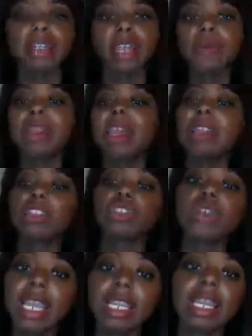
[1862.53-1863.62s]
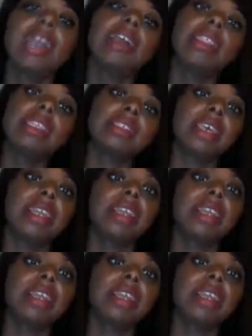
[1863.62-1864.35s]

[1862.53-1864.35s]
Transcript: I went ahead and tried it. I at least said,